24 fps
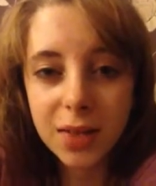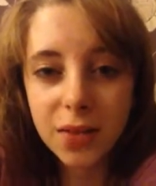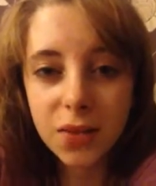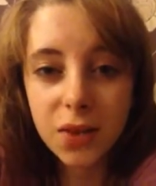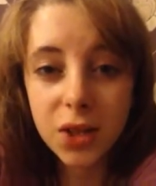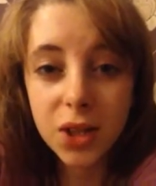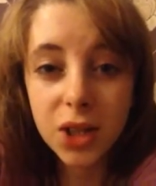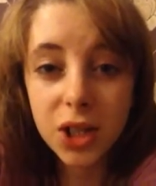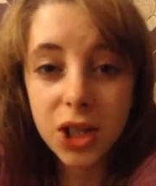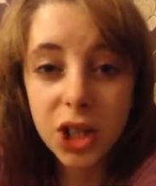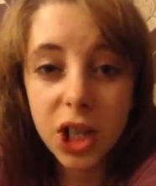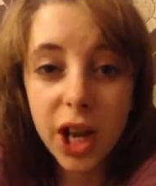have
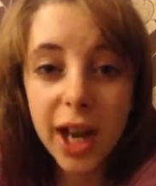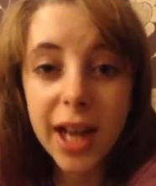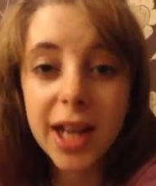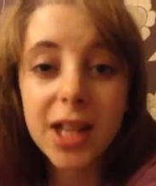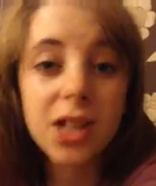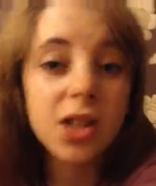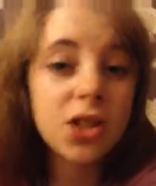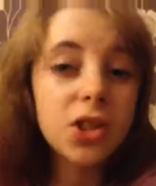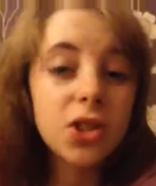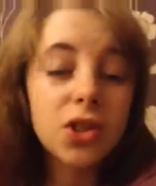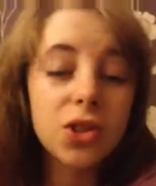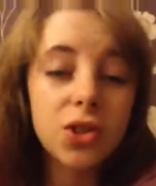just
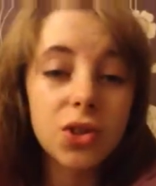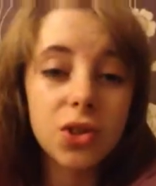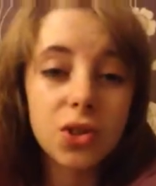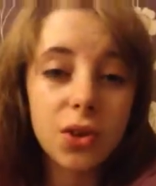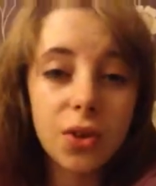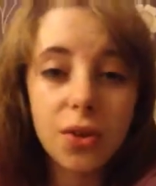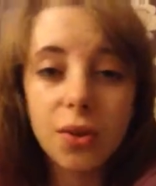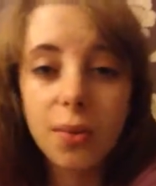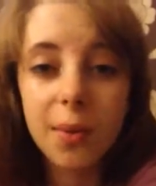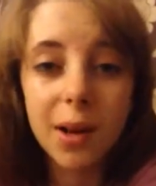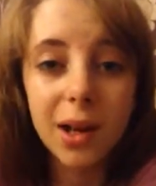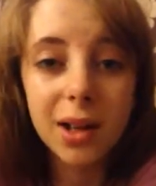changed
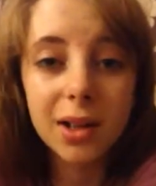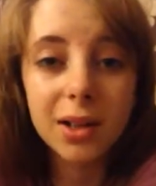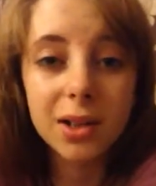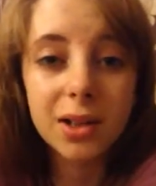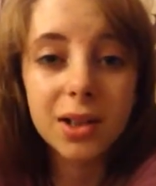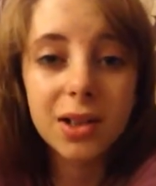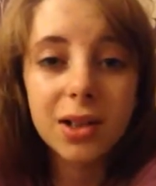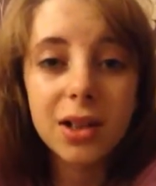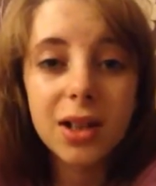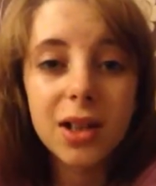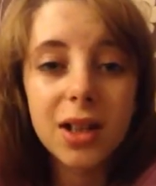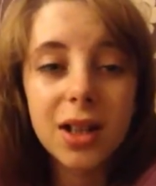so
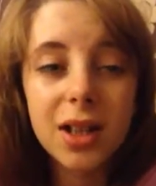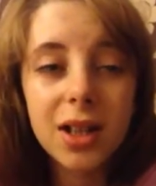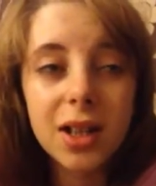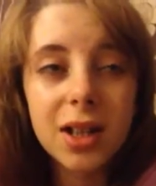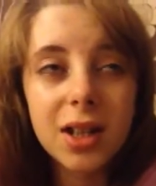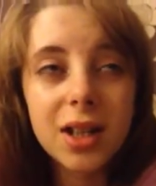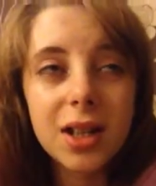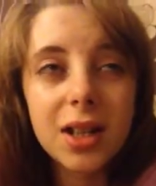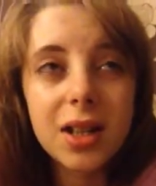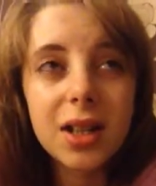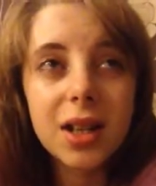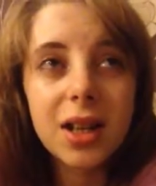much.
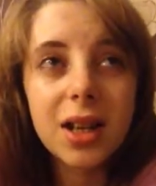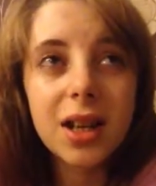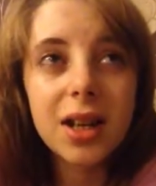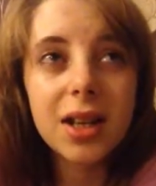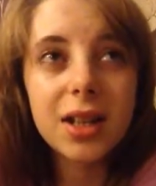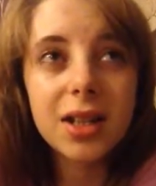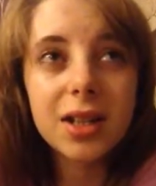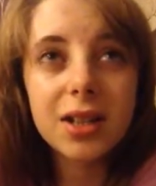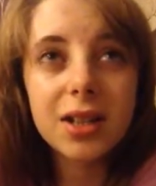And